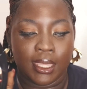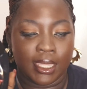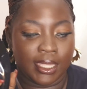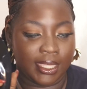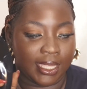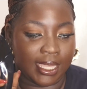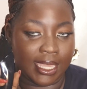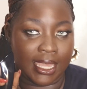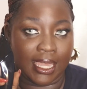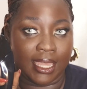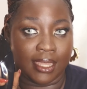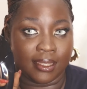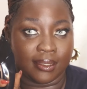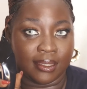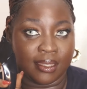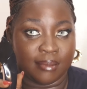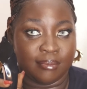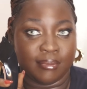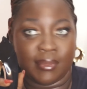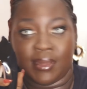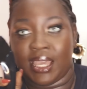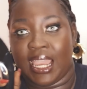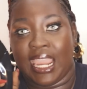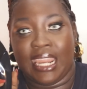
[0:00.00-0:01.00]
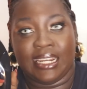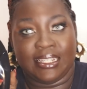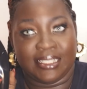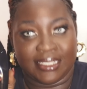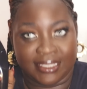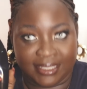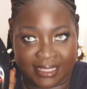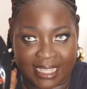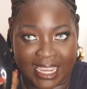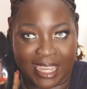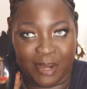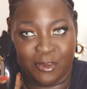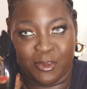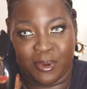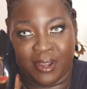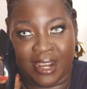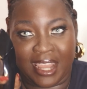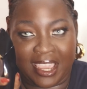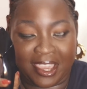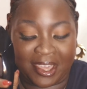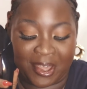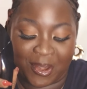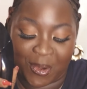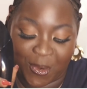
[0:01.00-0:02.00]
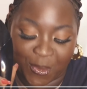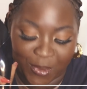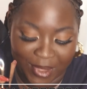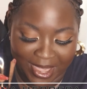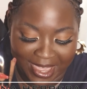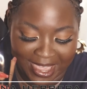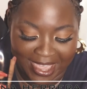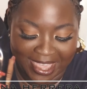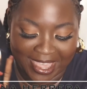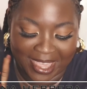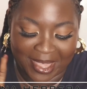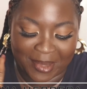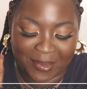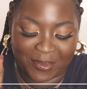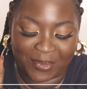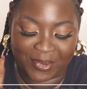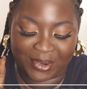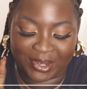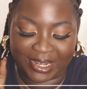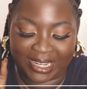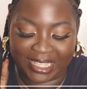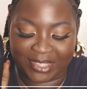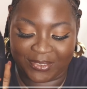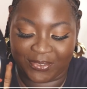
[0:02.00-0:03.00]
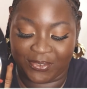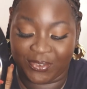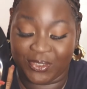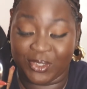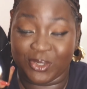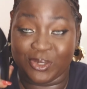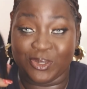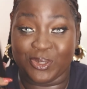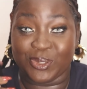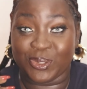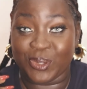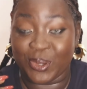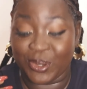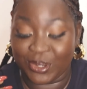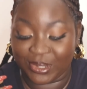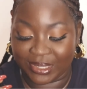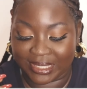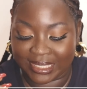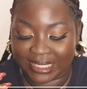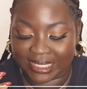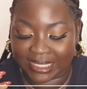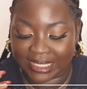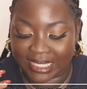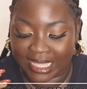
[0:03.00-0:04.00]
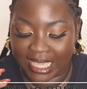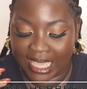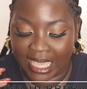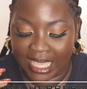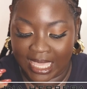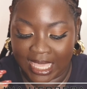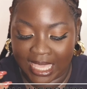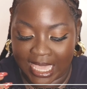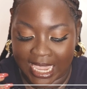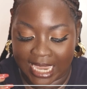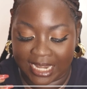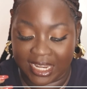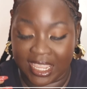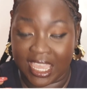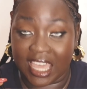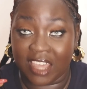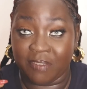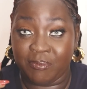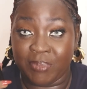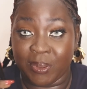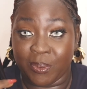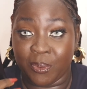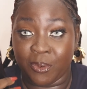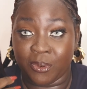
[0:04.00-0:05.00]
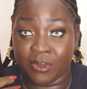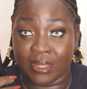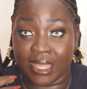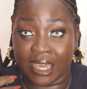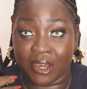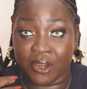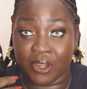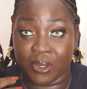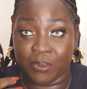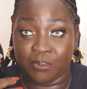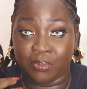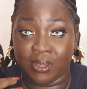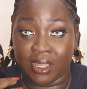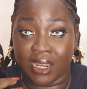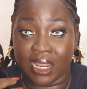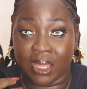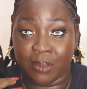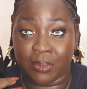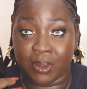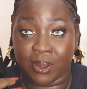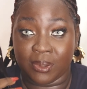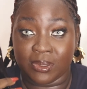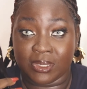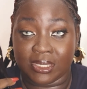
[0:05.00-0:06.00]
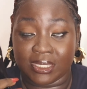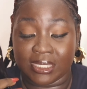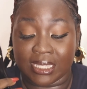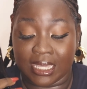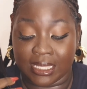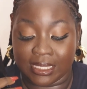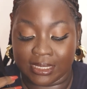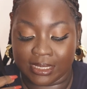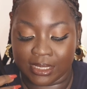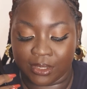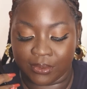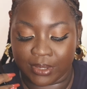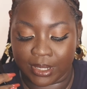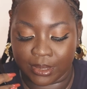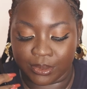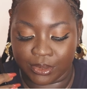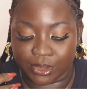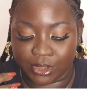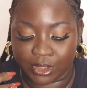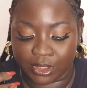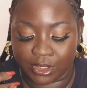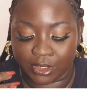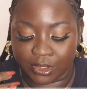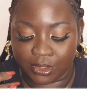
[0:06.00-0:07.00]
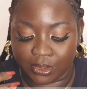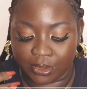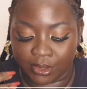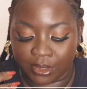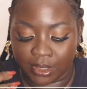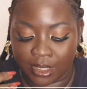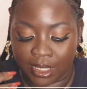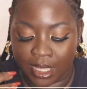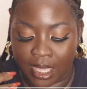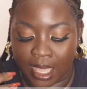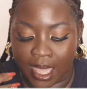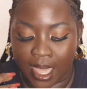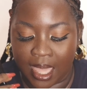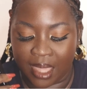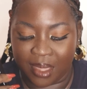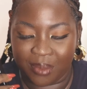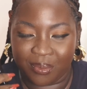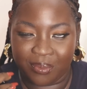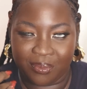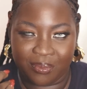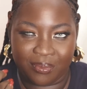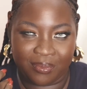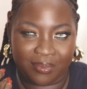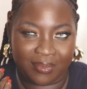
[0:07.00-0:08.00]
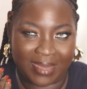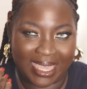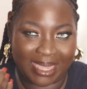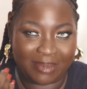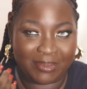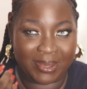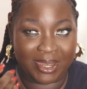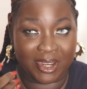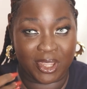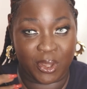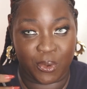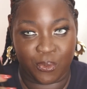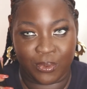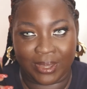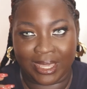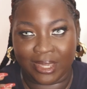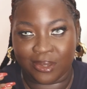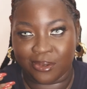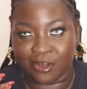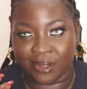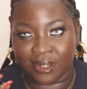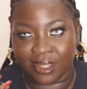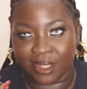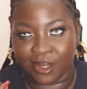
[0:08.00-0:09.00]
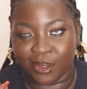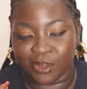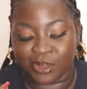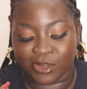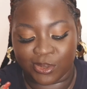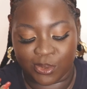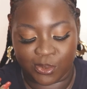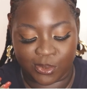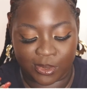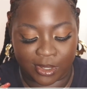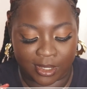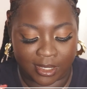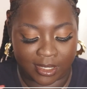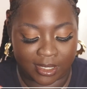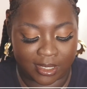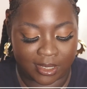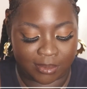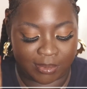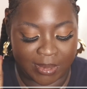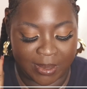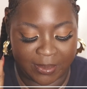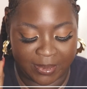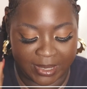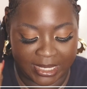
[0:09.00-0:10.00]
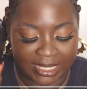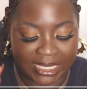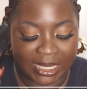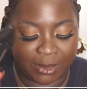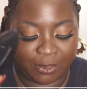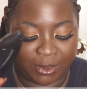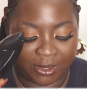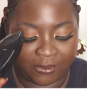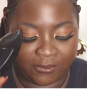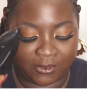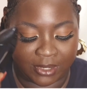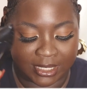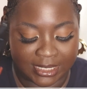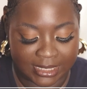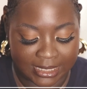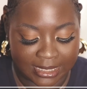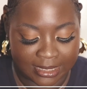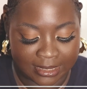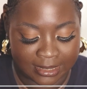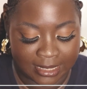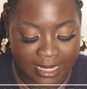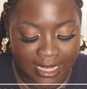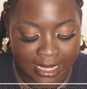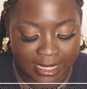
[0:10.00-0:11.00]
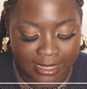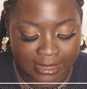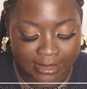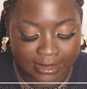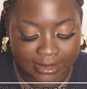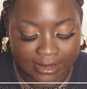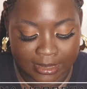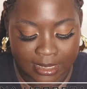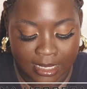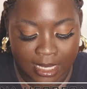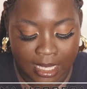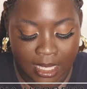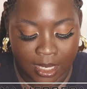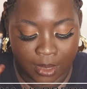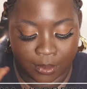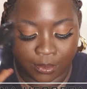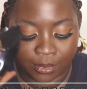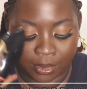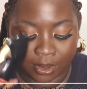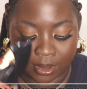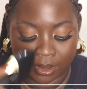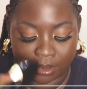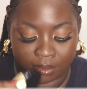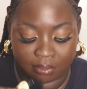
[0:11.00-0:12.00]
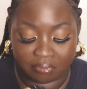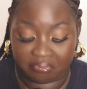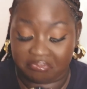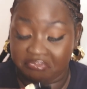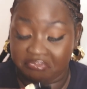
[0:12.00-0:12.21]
yeah, I decide what I can wear. But if you don't, and you have people that complain about scents around you, maybe not wear good girl to work. Maybe keep it for date nights. But